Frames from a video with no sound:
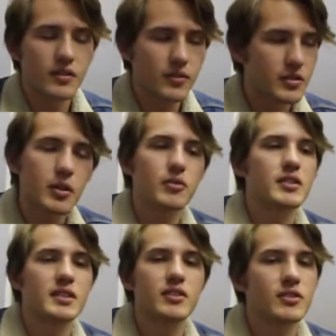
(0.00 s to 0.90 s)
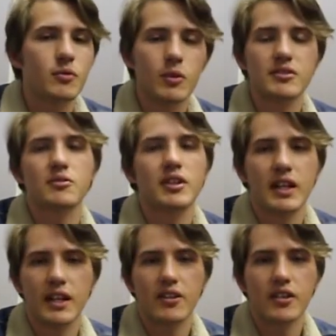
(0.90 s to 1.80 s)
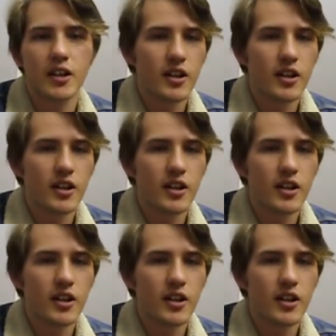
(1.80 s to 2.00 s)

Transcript: for some reason, it just wasn't working out.